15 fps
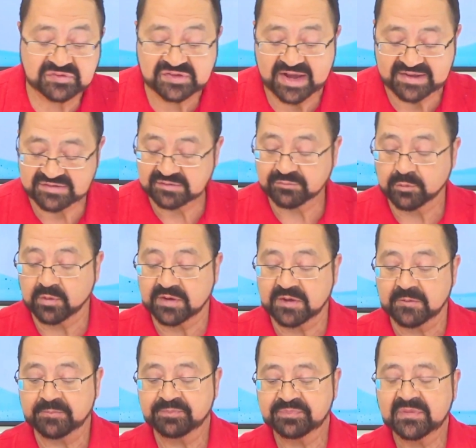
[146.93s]
size it for
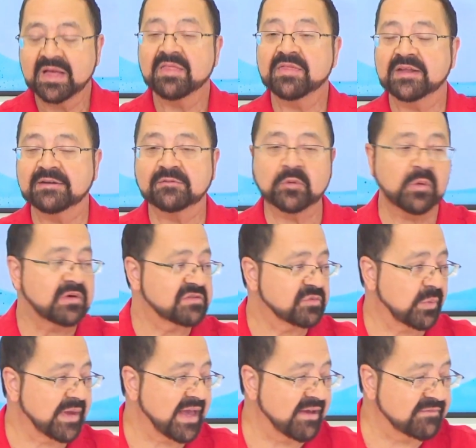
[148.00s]
you. Then, of
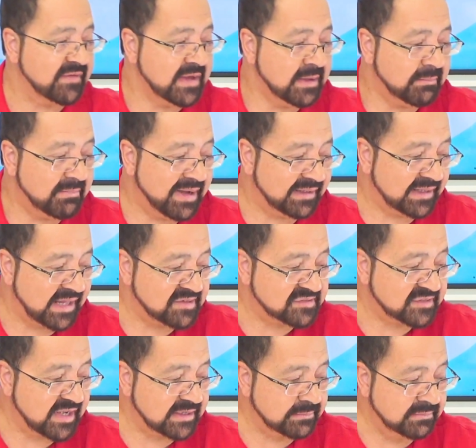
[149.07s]
course, we have my
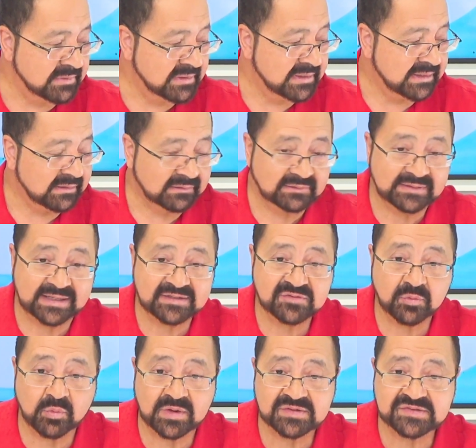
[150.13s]
last item. Let us
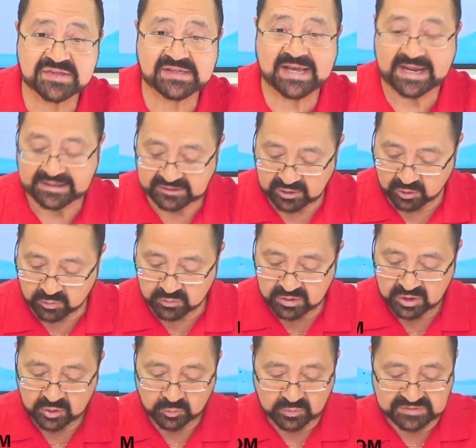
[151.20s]
once again go
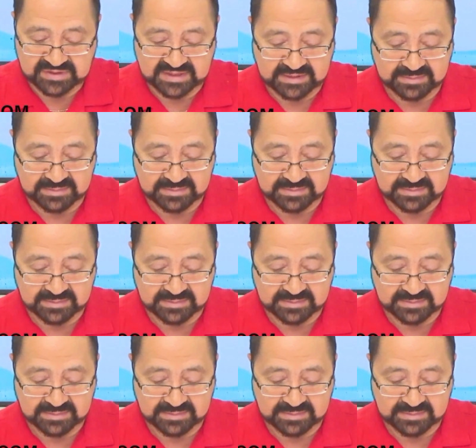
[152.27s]
with the